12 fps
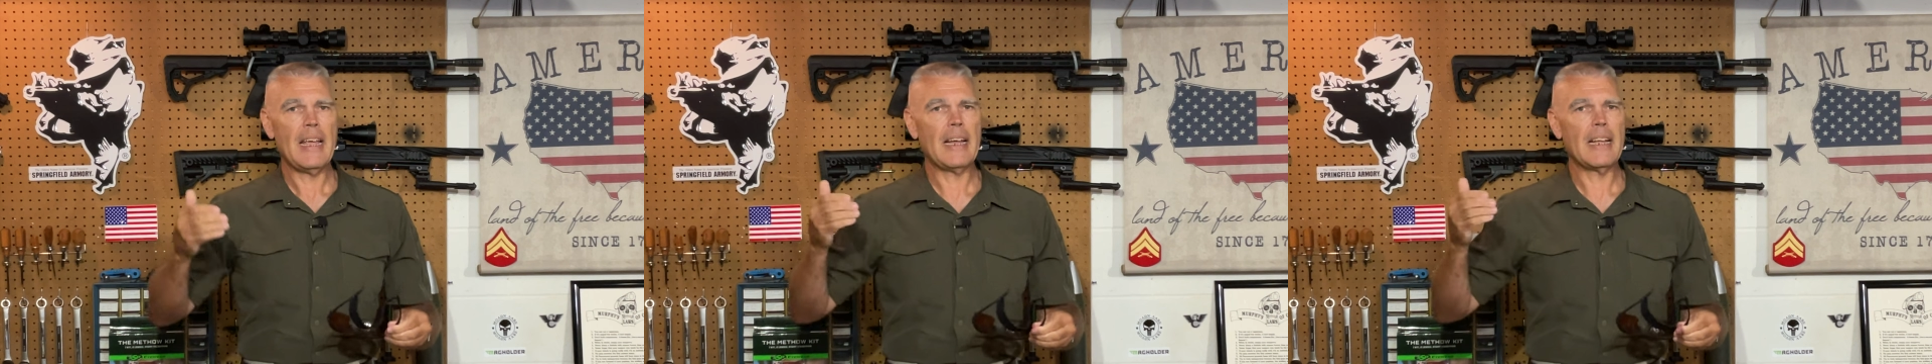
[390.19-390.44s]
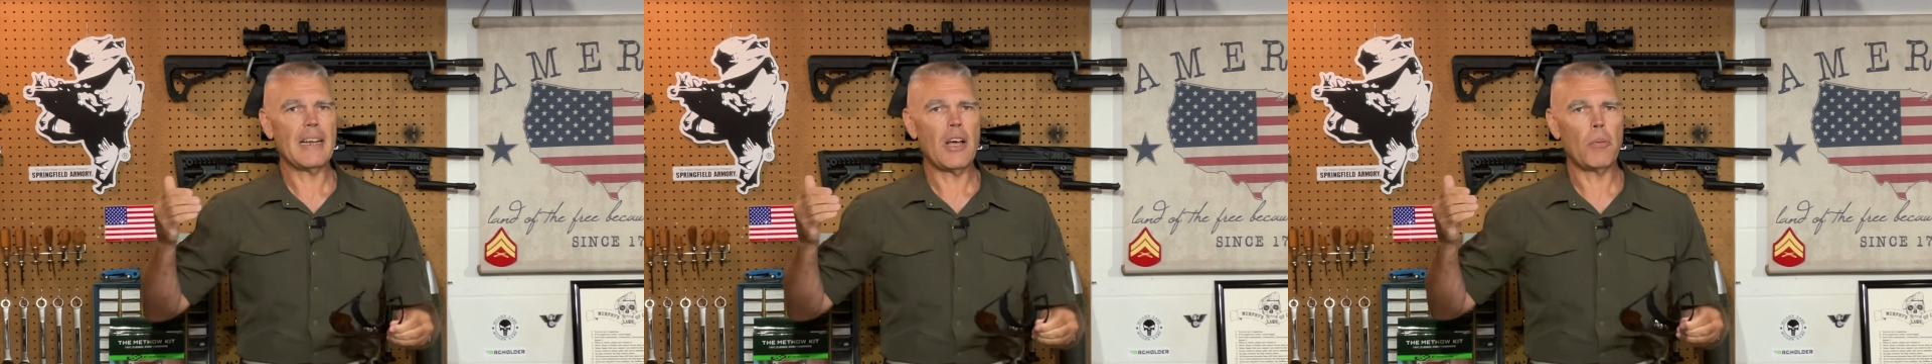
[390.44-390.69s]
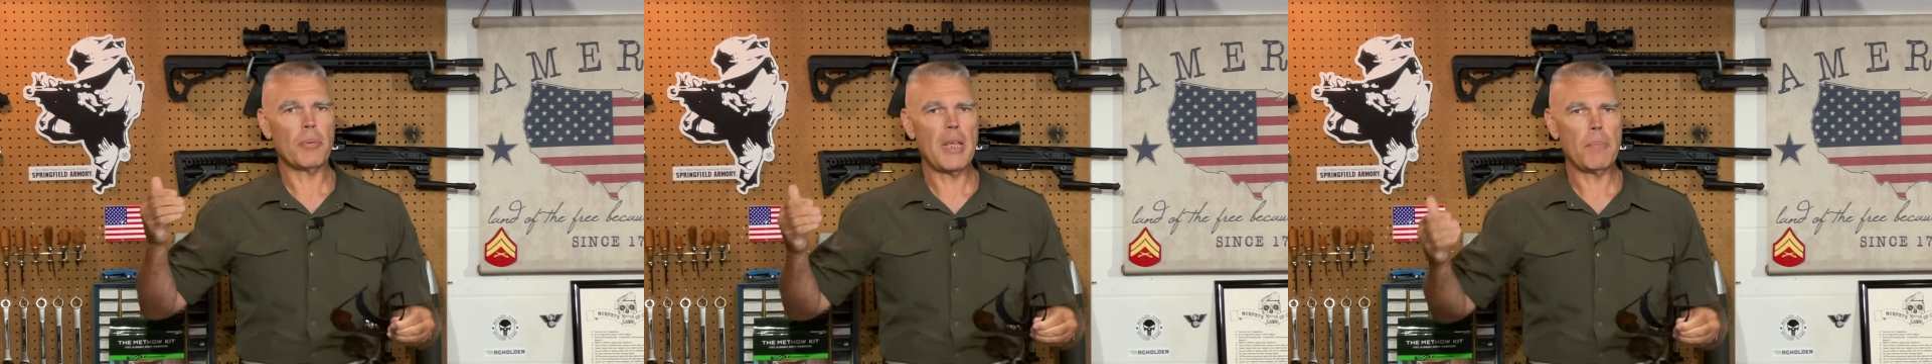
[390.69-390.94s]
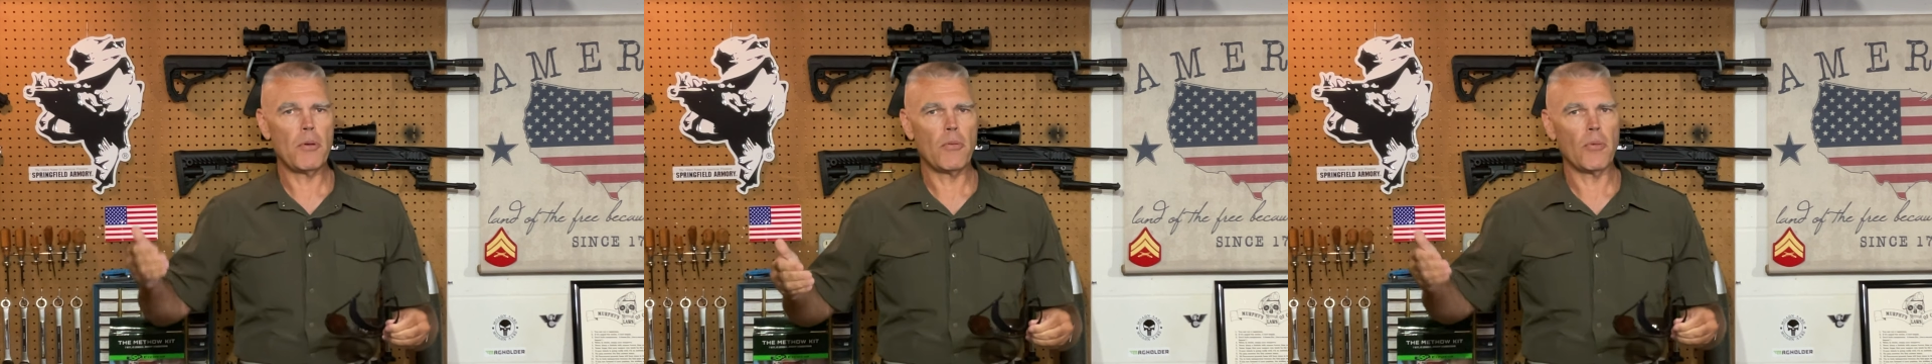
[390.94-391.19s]
it can help
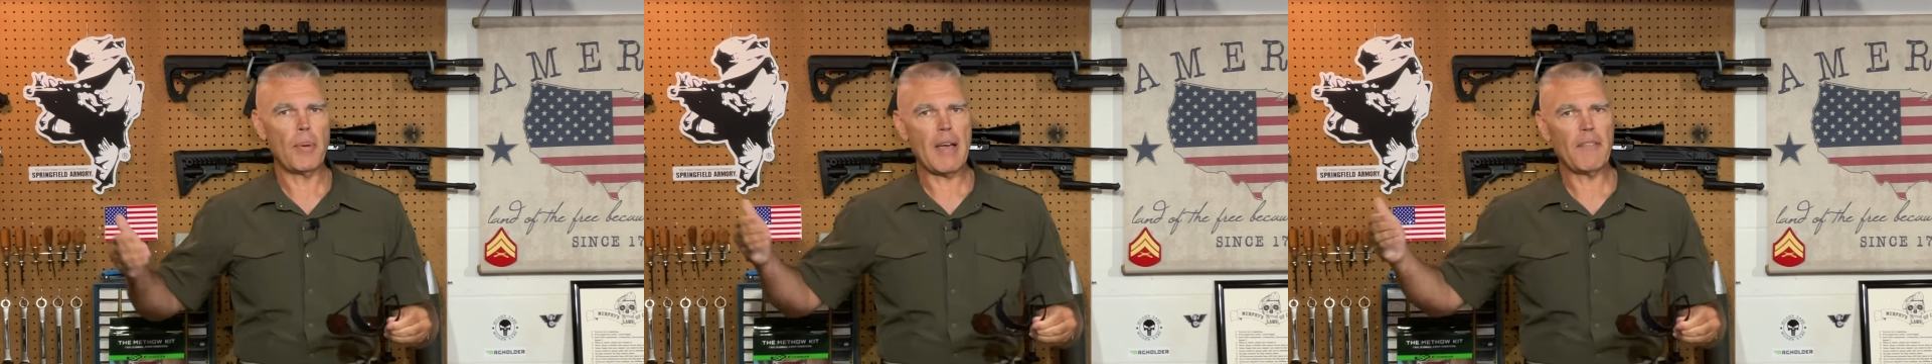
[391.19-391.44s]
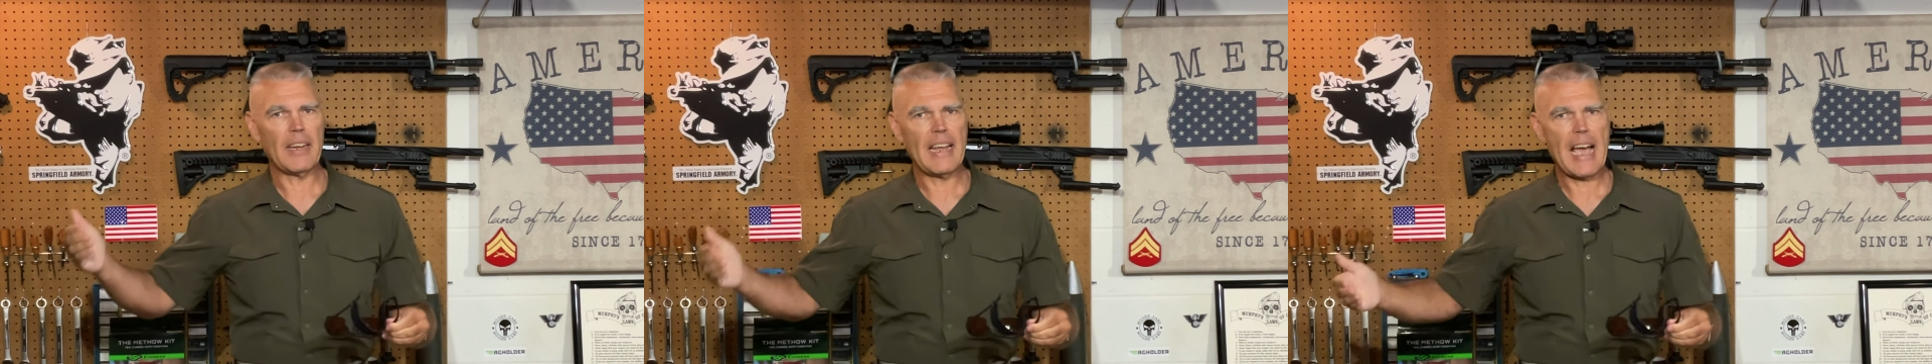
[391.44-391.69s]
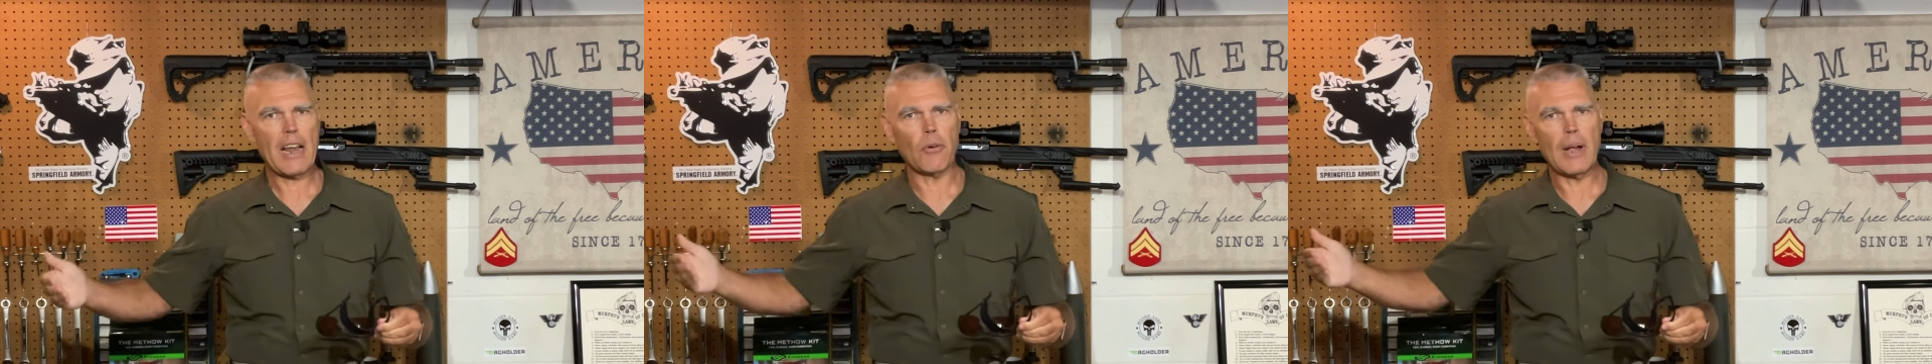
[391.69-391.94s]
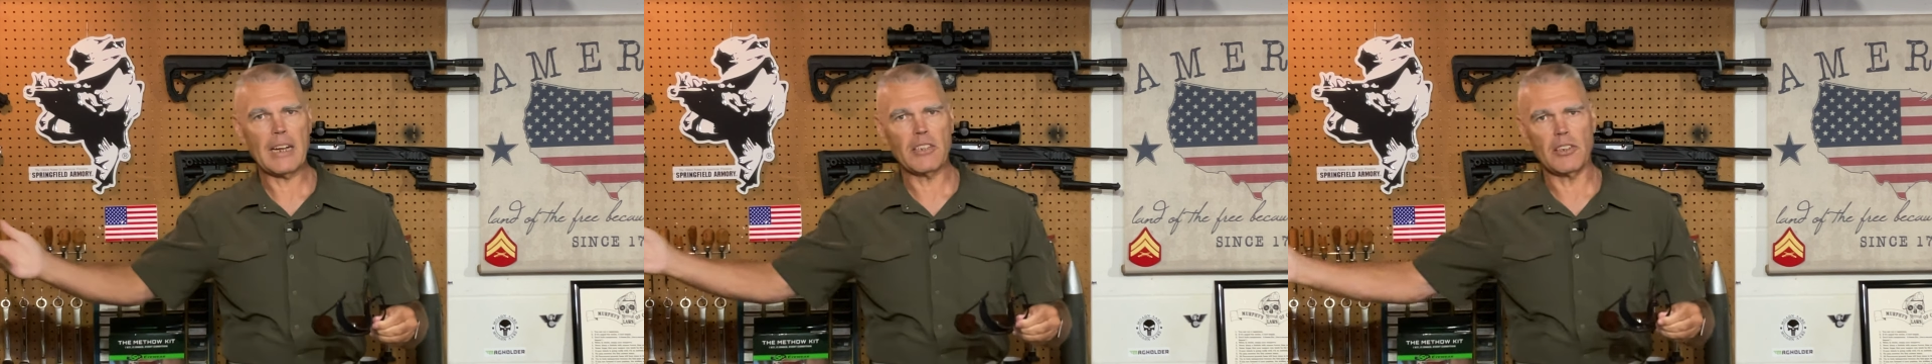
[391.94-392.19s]
keep you from having
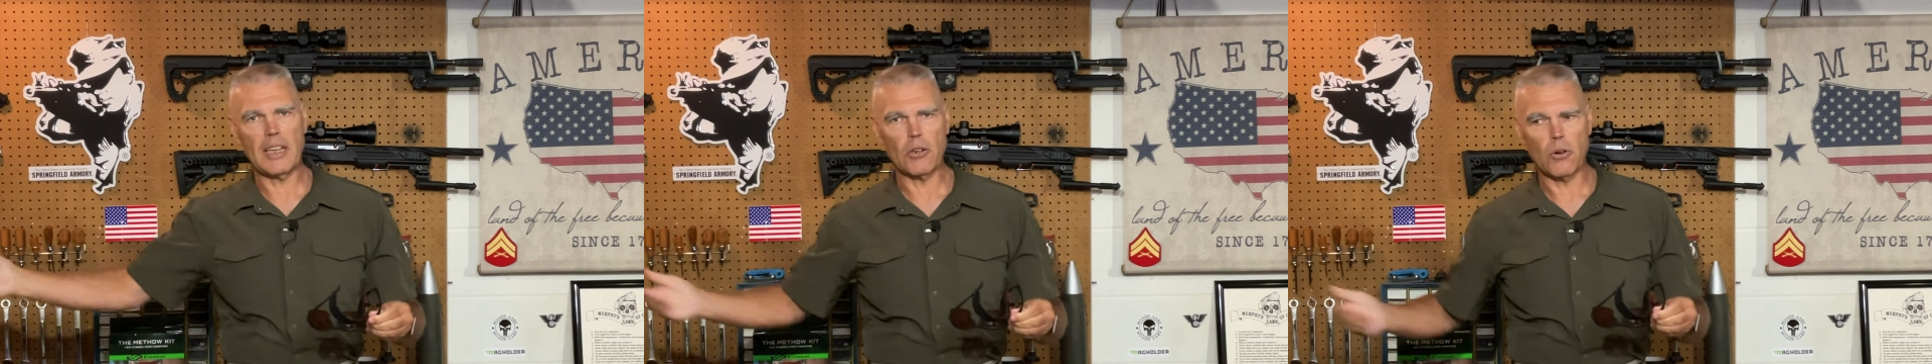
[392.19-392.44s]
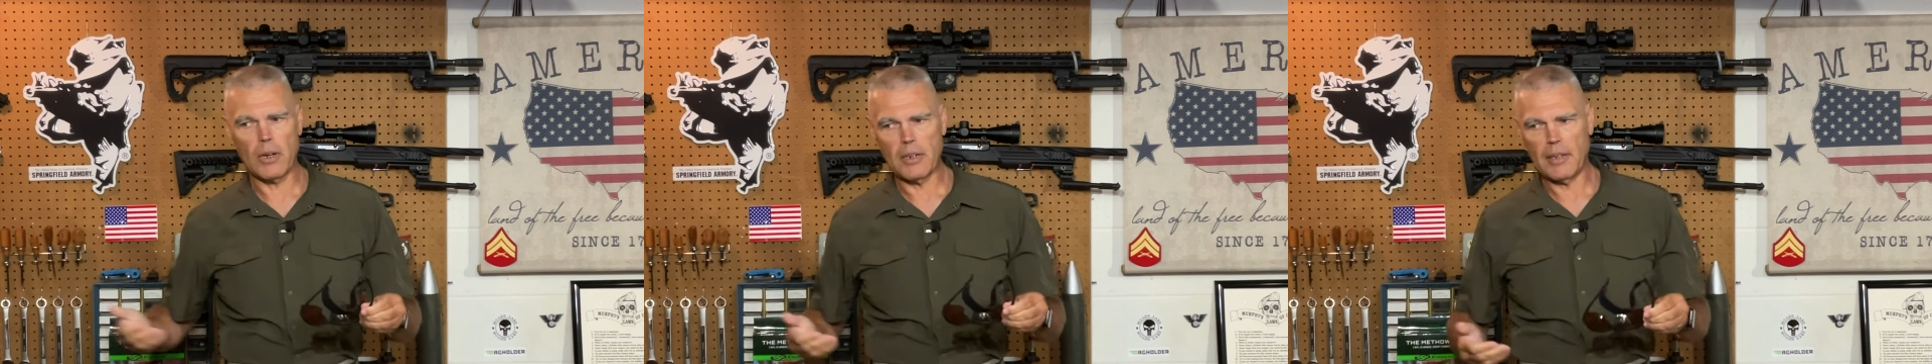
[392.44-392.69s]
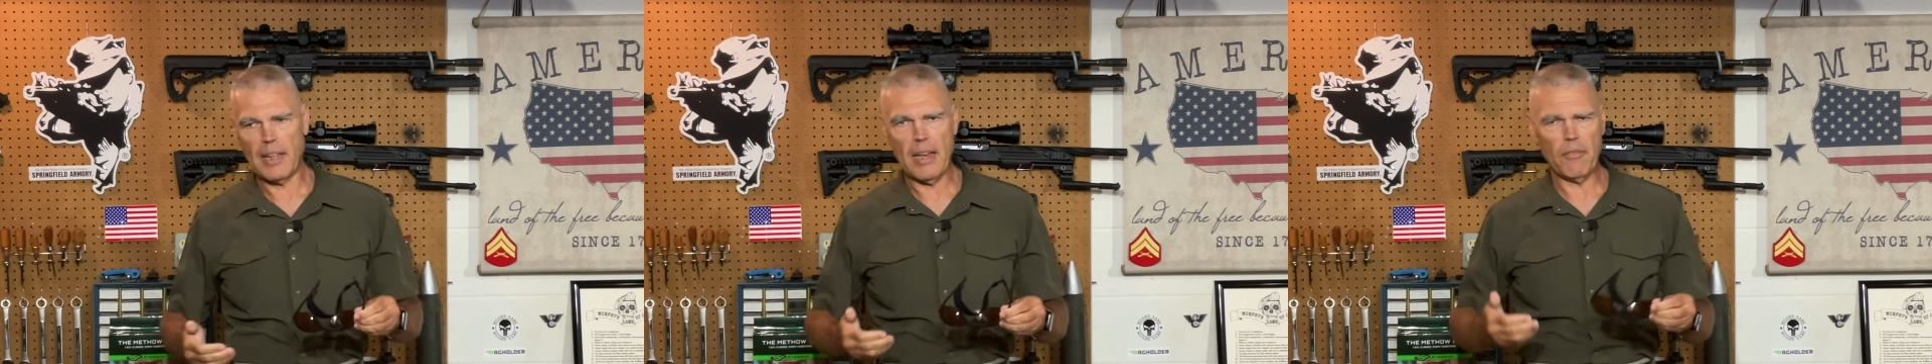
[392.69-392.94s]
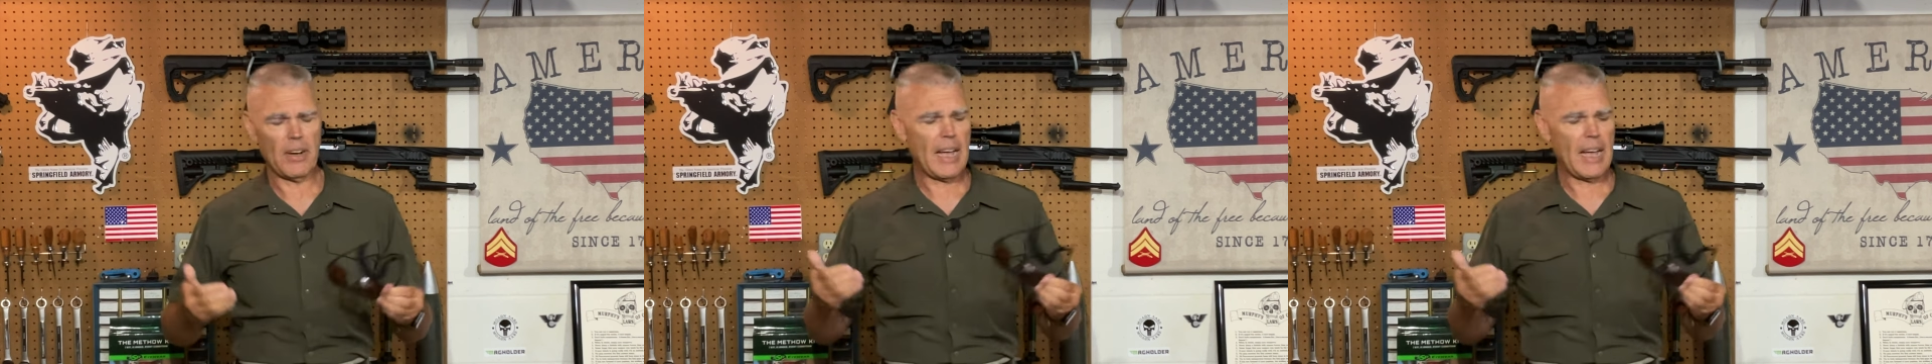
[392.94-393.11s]
cataracts later on in life.